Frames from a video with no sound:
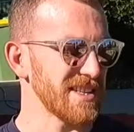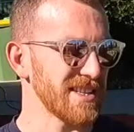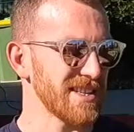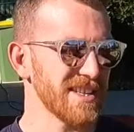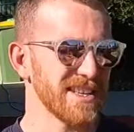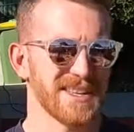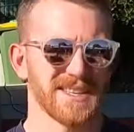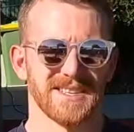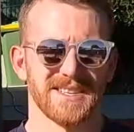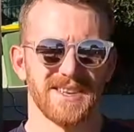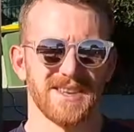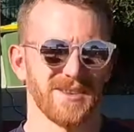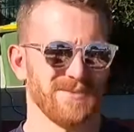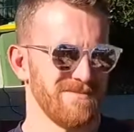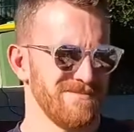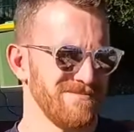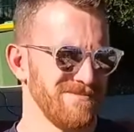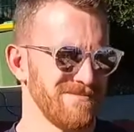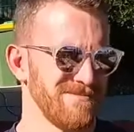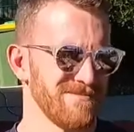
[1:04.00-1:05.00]
sit, so
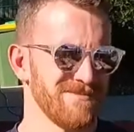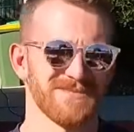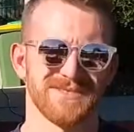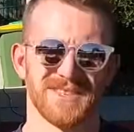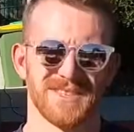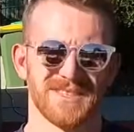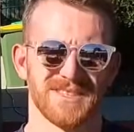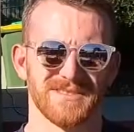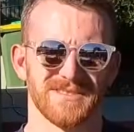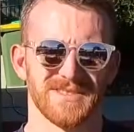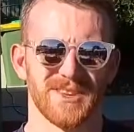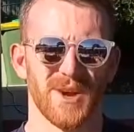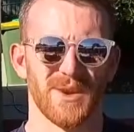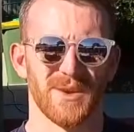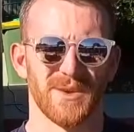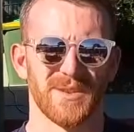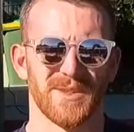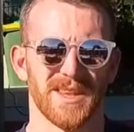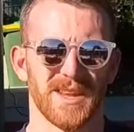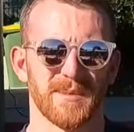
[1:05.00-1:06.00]
just don't
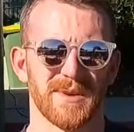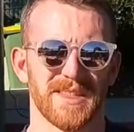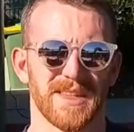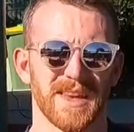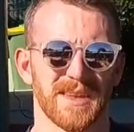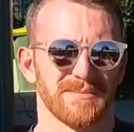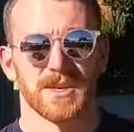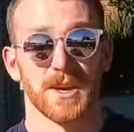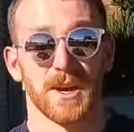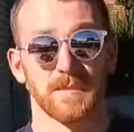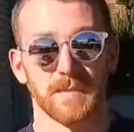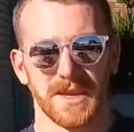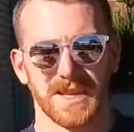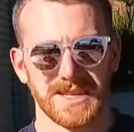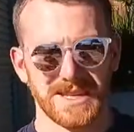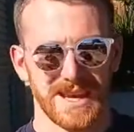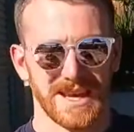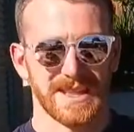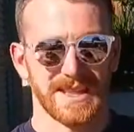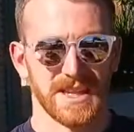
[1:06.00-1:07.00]
think about that. So I'm going to
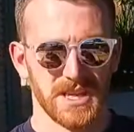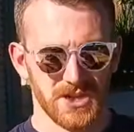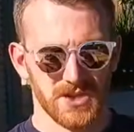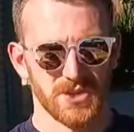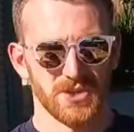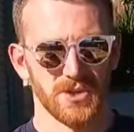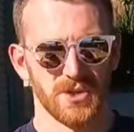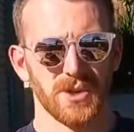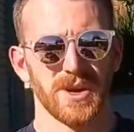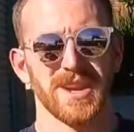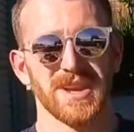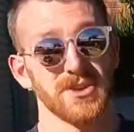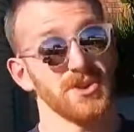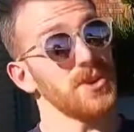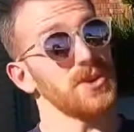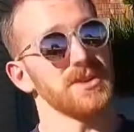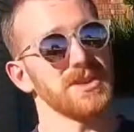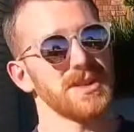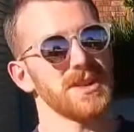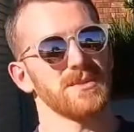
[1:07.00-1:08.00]
skate this shoe, and I
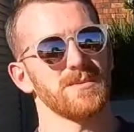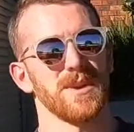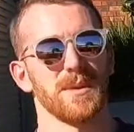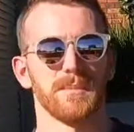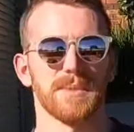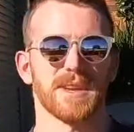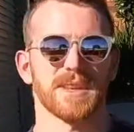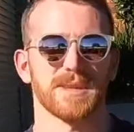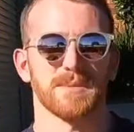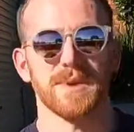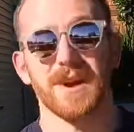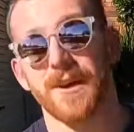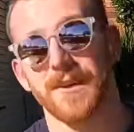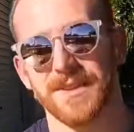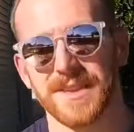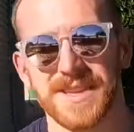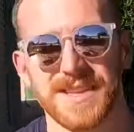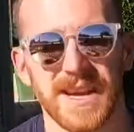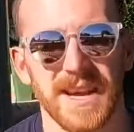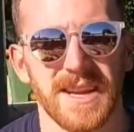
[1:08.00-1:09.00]
chose this one because I'm
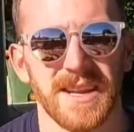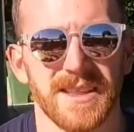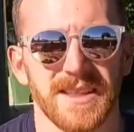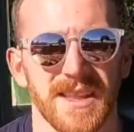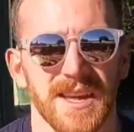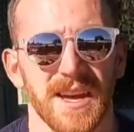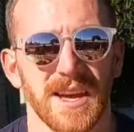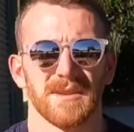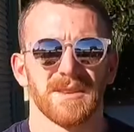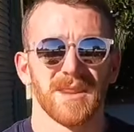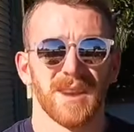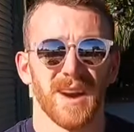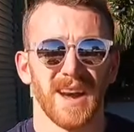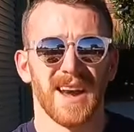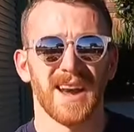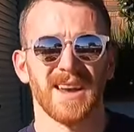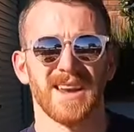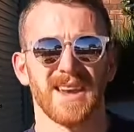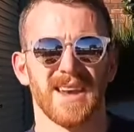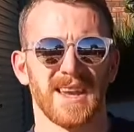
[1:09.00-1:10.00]
currently skating the
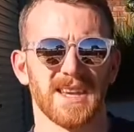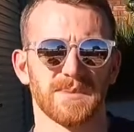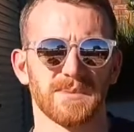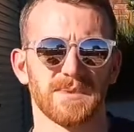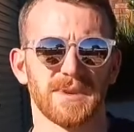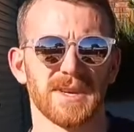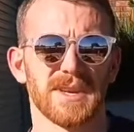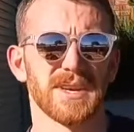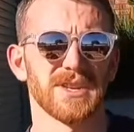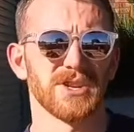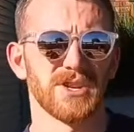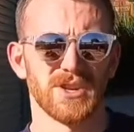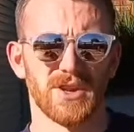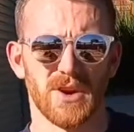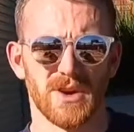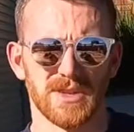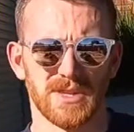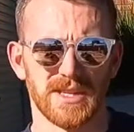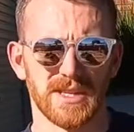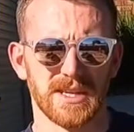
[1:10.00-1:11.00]
Nike SB
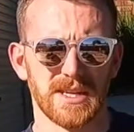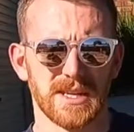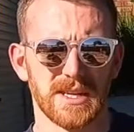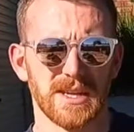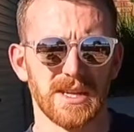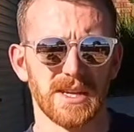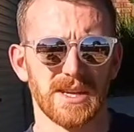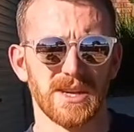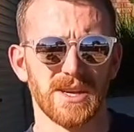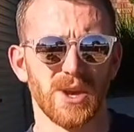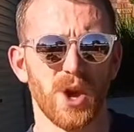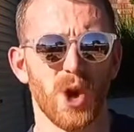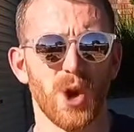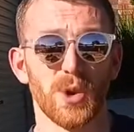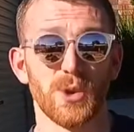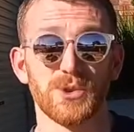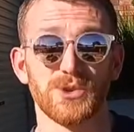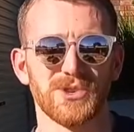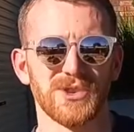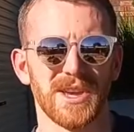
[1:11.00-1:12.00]
Janoski
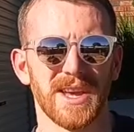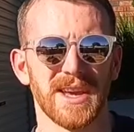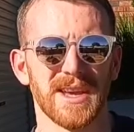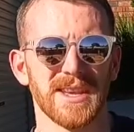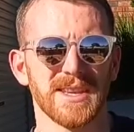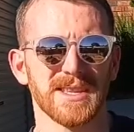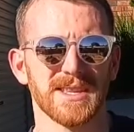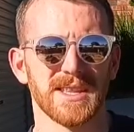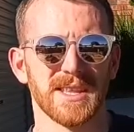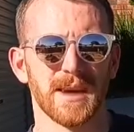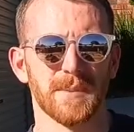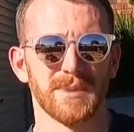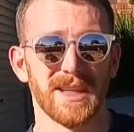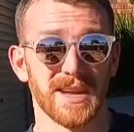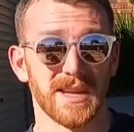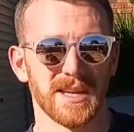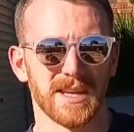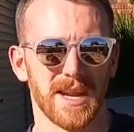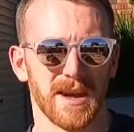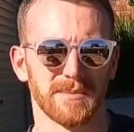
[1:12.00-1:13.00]
OGs, the
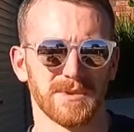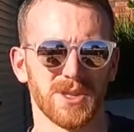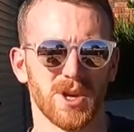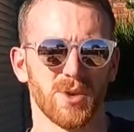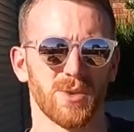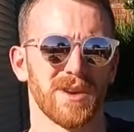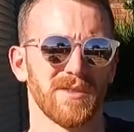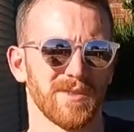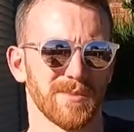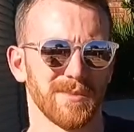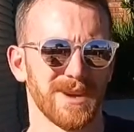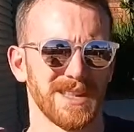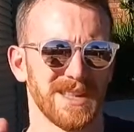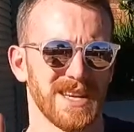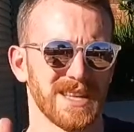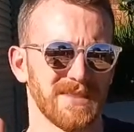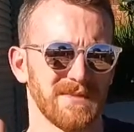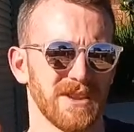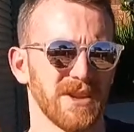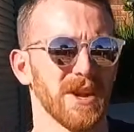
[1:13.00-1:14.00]
black and gum sole one from my
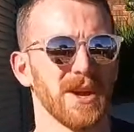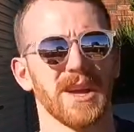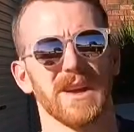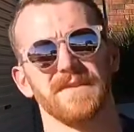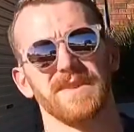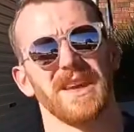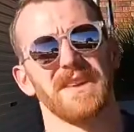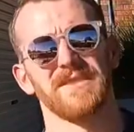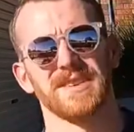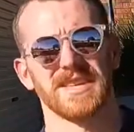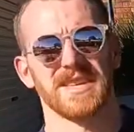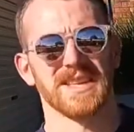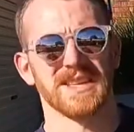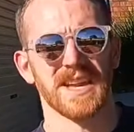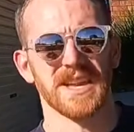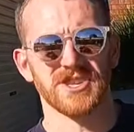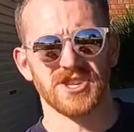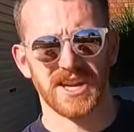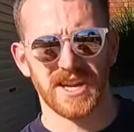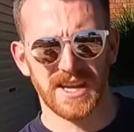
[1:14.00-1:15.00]
last video. If you haven't seen
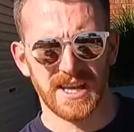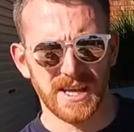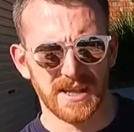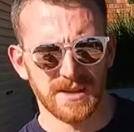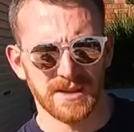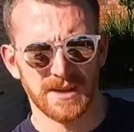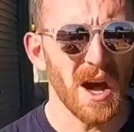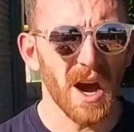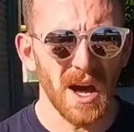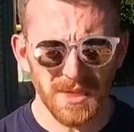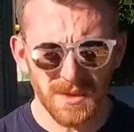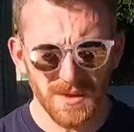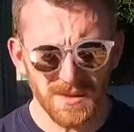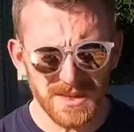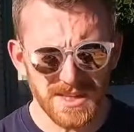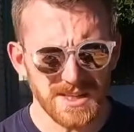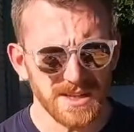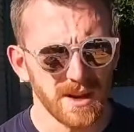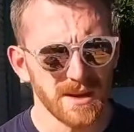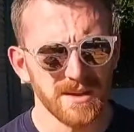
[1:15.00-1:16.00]
that, check it out. I thought the
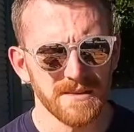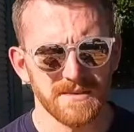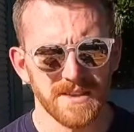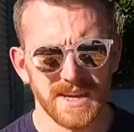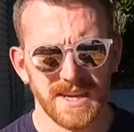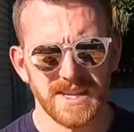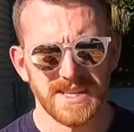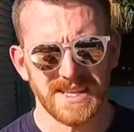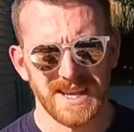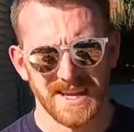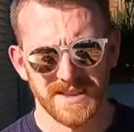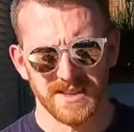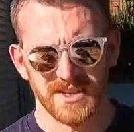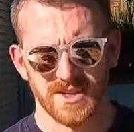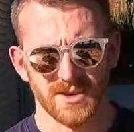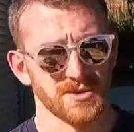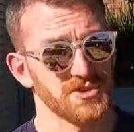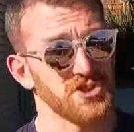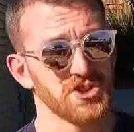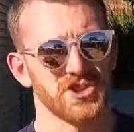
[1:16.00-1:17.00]
style of these and the
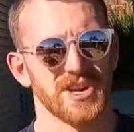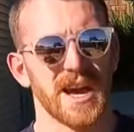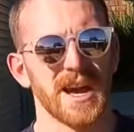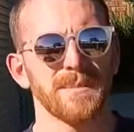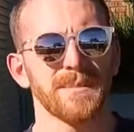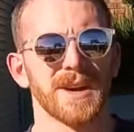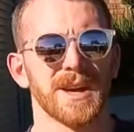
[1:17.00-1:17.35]
sort of shape